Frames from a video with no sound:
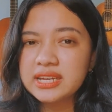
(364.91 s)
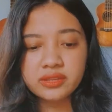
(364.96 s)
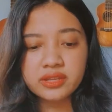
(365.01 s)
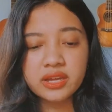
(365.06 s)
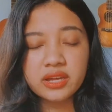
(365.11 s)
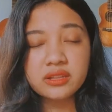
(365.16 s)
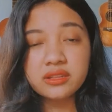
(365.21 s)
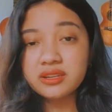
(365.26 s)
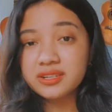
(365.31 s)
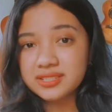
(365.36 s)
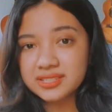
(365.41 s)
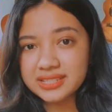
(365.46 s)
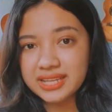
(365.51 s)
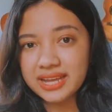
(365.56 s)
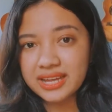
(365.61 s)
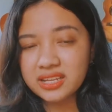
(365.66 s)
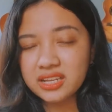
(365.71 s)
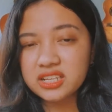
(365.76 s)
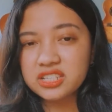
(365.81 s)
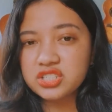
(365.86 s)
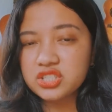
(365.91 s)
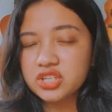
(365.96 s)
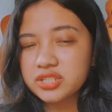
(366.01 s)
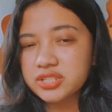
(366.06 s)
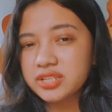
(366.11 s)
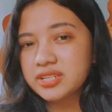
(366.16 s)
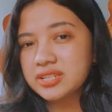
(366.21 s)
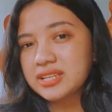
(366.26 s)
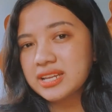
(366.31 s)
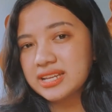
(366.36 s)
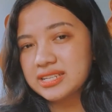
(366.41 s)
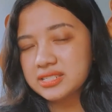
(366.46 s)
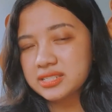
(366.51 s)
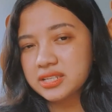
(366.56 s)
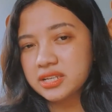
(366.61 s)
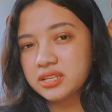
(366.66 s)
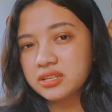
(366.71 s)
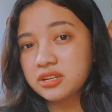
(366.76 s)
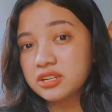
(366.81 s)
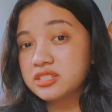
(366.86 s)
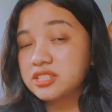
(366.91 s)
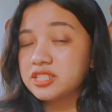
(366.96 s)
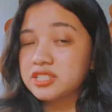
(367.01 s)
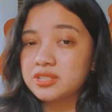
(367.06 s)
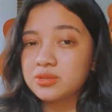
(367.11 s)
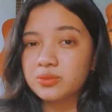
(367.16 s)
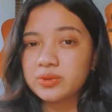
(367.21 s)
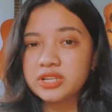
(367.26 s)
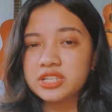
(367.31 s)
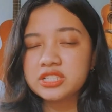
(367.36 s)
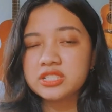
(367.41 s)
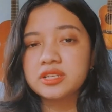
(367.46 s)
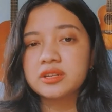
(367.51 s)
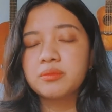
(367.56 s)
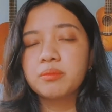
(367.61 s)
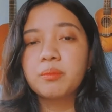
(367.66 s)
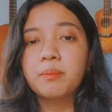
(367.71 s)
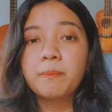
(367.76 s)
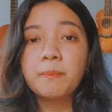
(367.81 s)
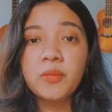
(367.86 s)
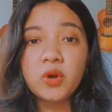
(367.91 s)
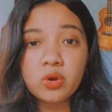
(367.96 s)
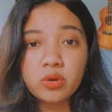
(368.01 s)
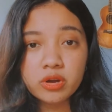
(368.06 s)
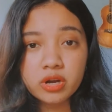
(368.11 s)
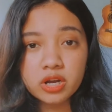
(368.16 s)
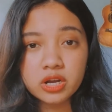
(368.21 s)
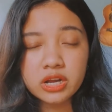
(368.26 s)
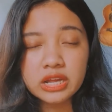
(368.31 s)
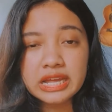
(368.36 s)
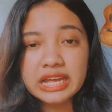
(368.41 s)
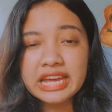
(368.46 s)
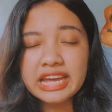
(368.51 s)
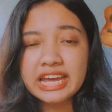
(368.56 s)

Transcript: they understand a certain lesson or situation more